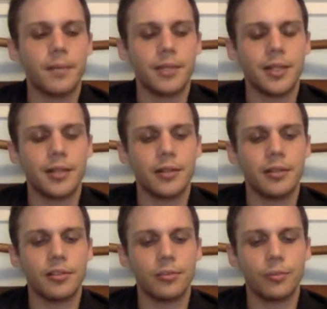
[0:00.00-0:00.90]

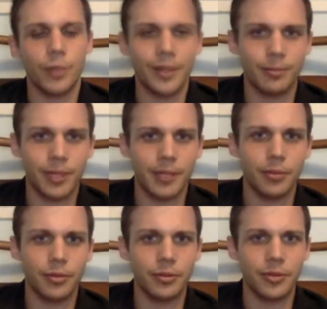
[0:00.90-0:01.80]
because when
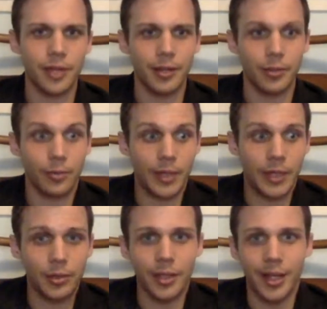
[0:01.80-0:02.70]
people do that, when we
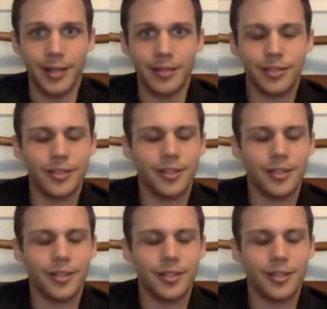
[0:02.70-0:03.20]
do that,